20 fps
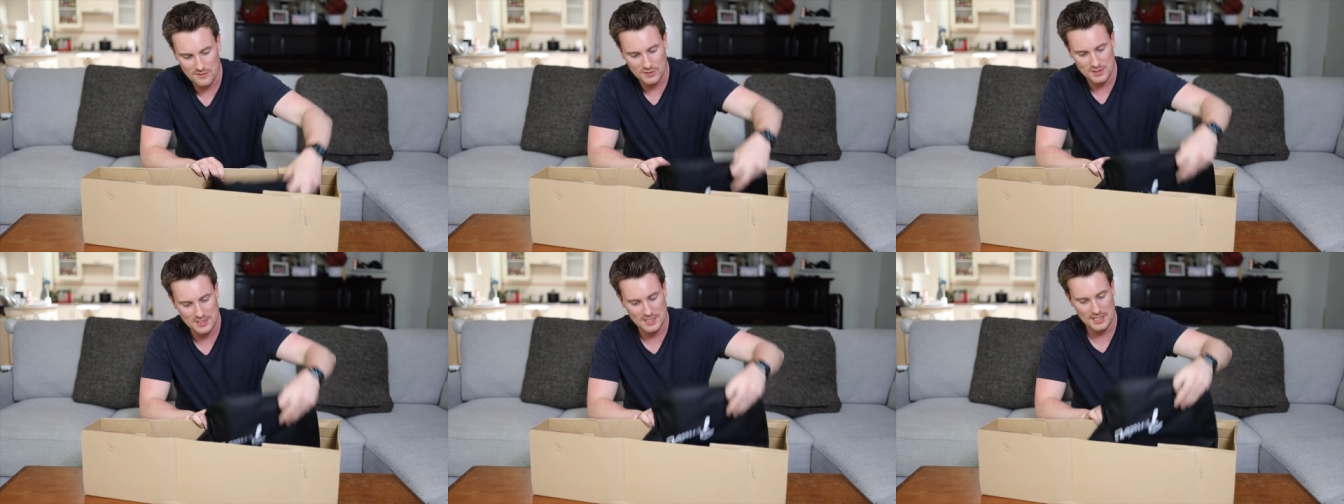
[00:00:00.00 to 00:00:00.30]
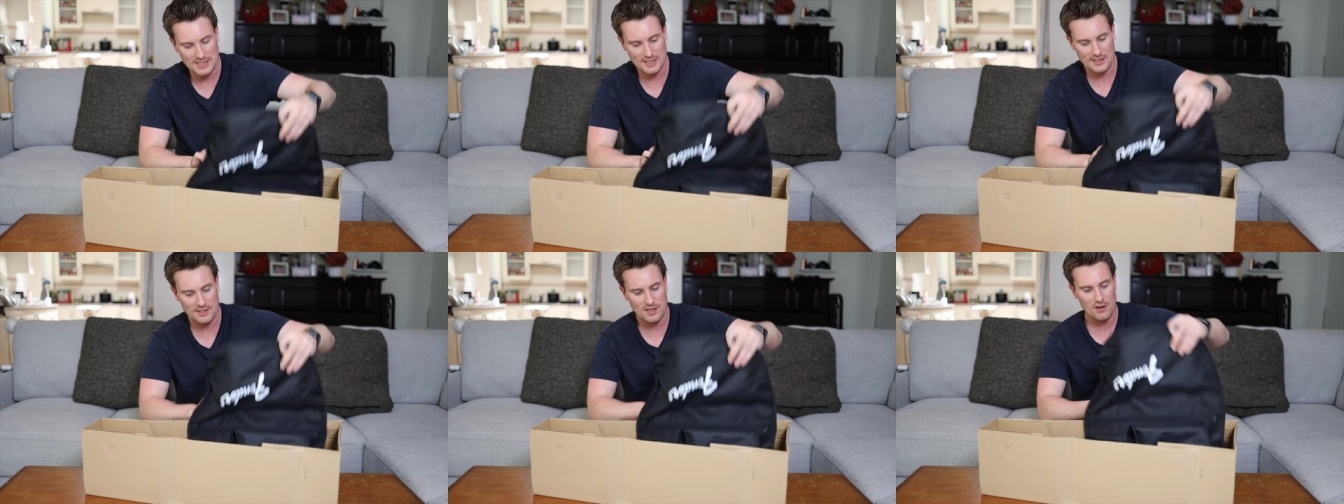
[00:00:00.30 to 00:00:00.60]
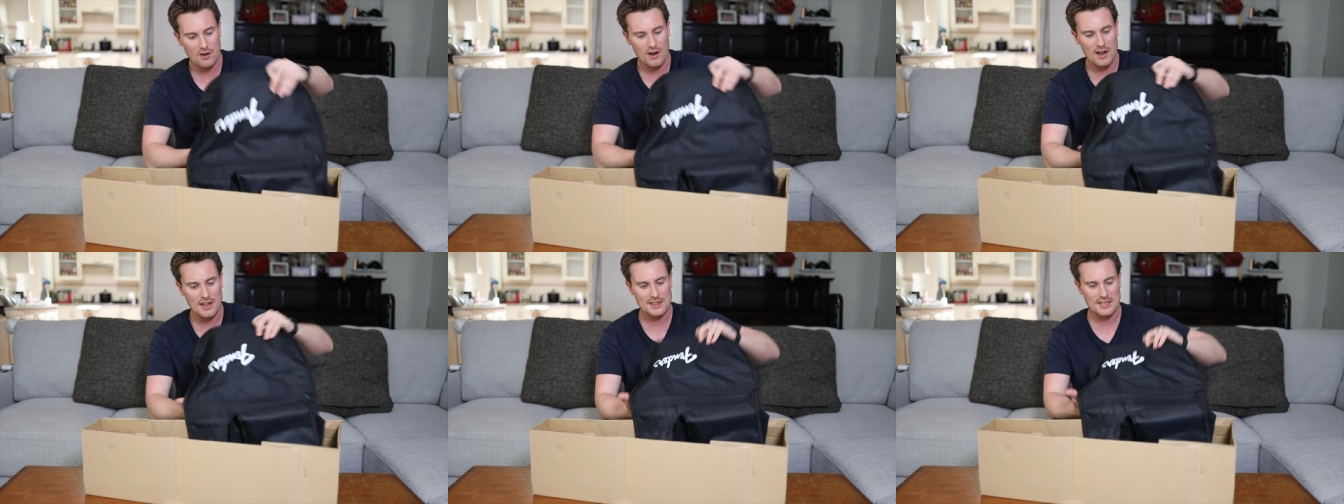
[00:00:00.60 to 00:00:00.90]
for a second.
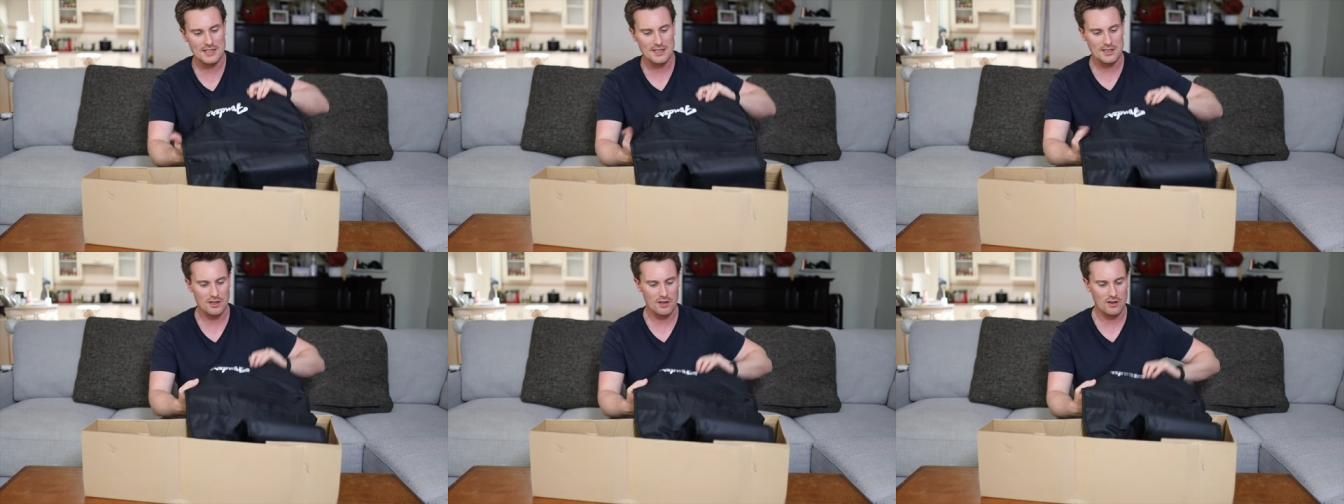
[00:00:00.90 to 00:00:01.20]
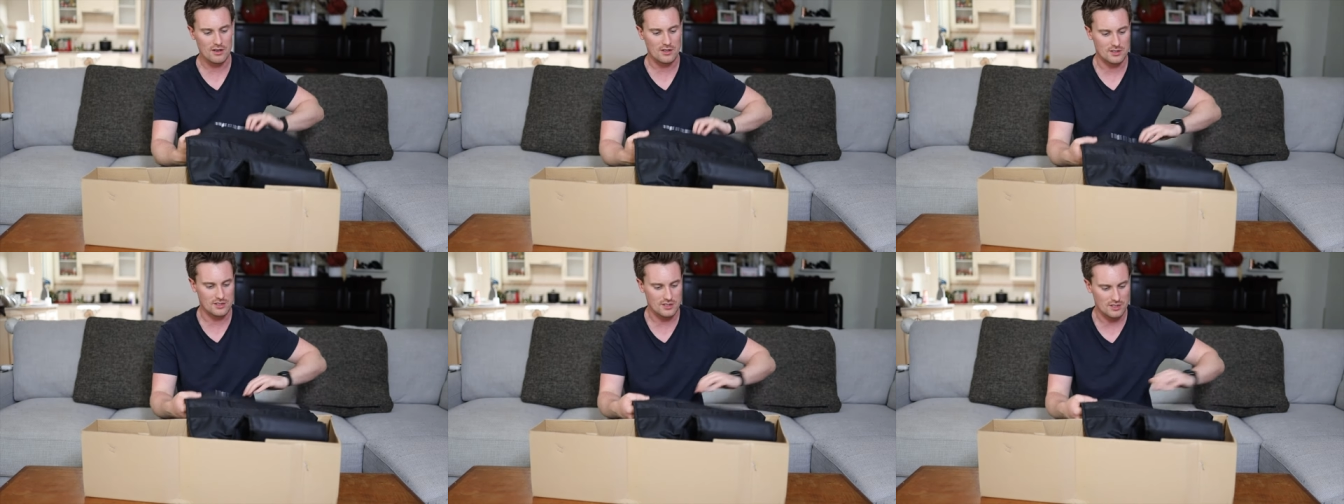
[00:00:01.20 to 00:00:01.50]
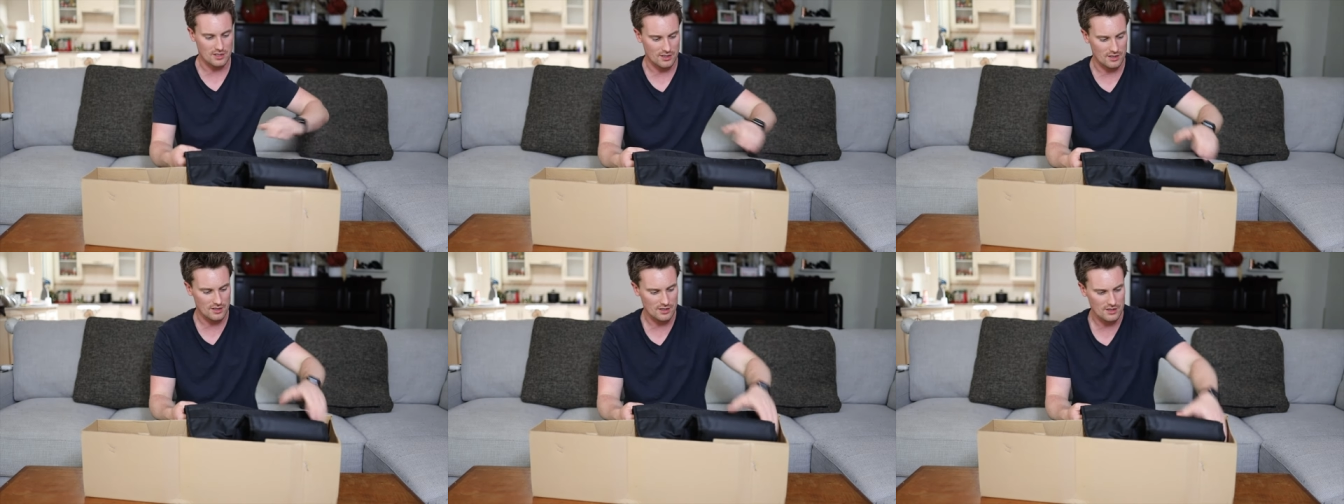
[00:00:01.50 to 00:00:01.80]
All right, there you go.
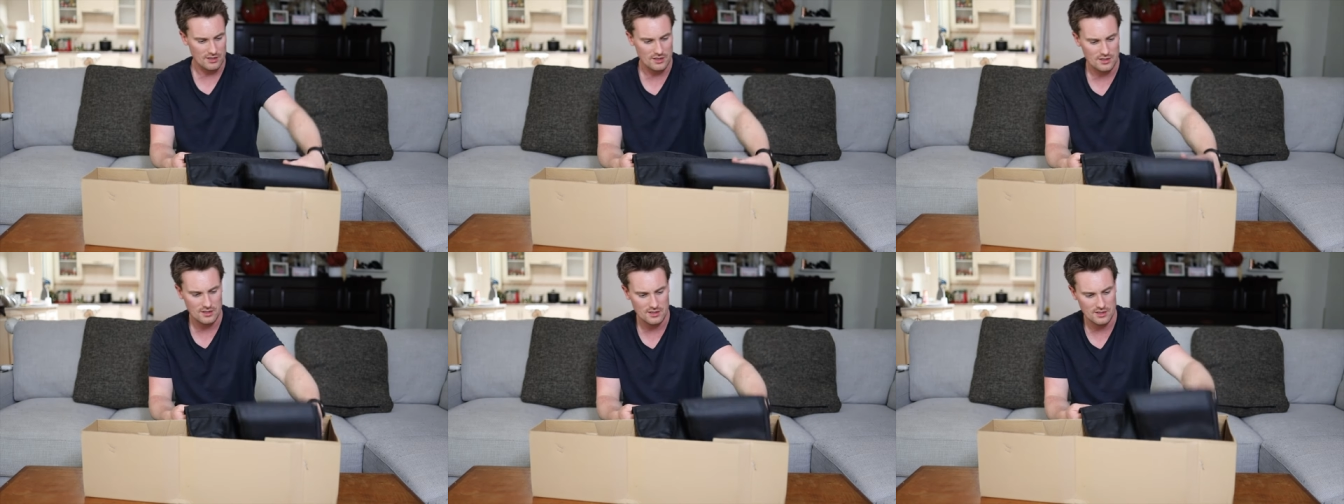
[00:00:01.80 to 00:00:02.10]
So,